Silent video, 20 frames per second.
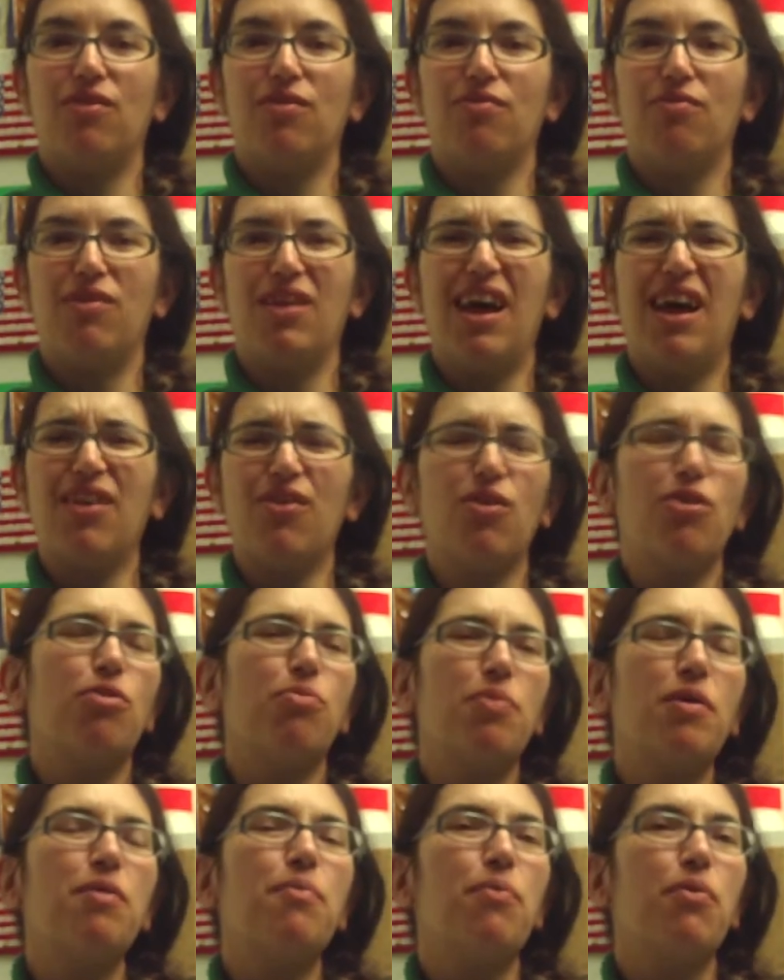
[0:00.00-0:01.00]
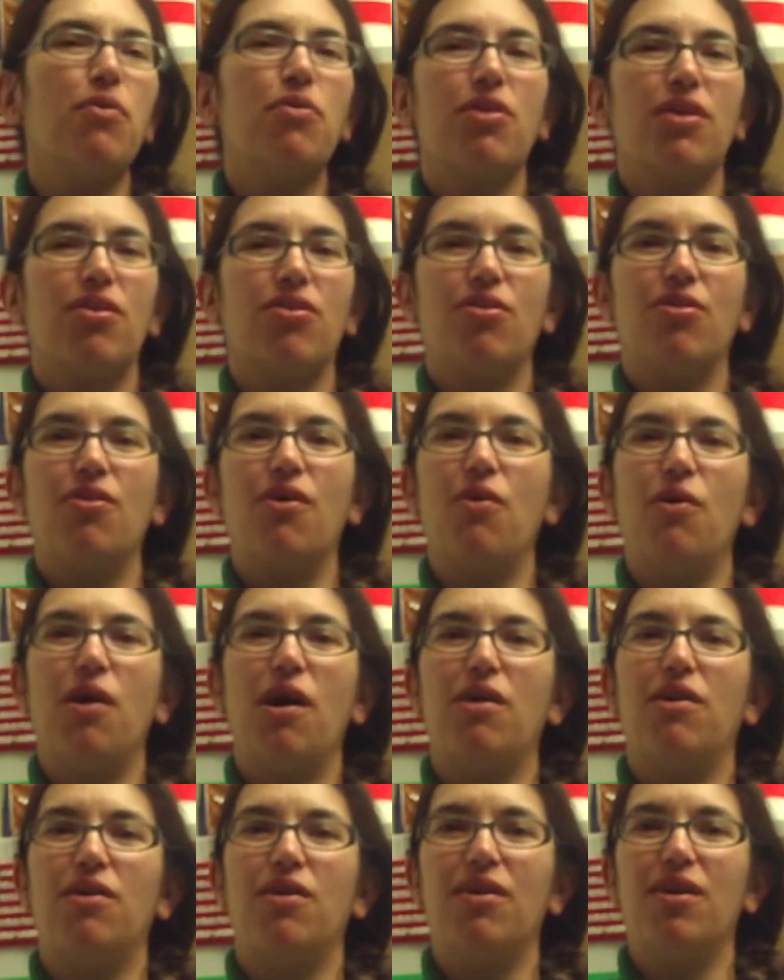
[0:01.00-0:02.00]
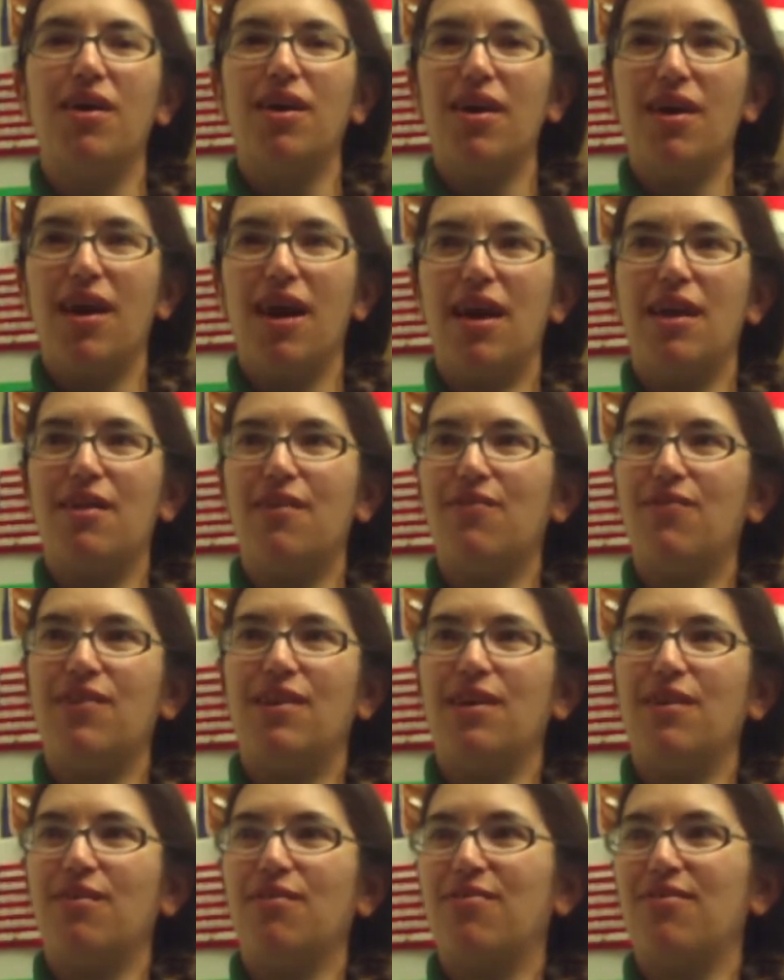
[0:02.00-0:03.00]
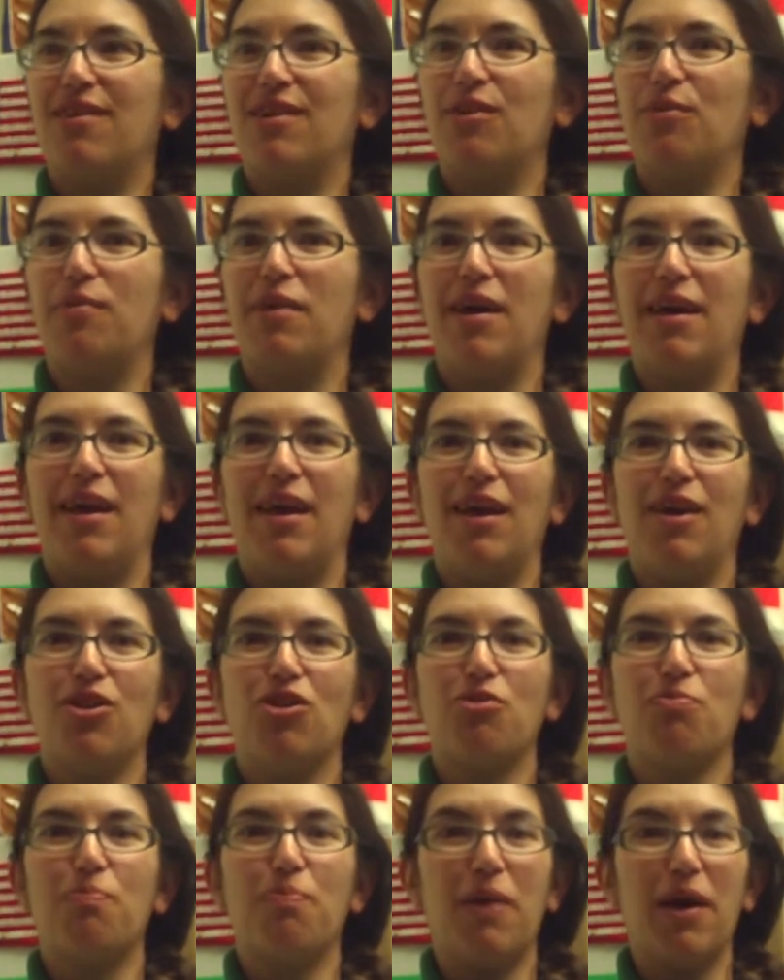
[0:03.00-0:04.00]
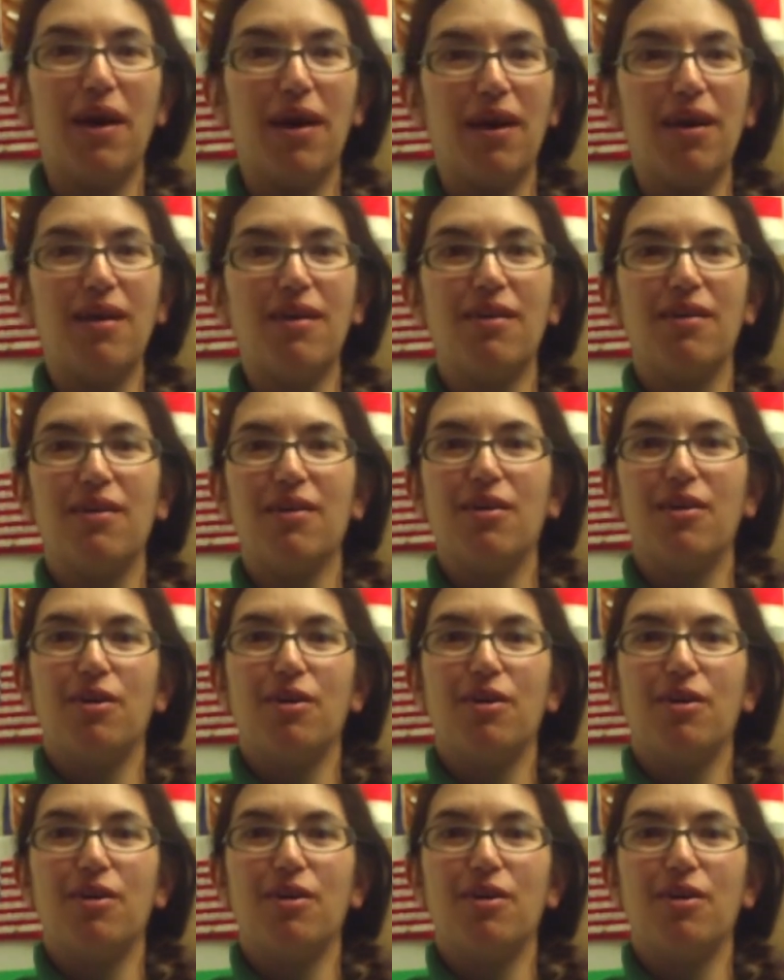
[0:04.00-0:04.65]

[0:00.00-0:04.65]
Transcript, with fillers: And yeah, there are people that know how to edit videos that are my age, but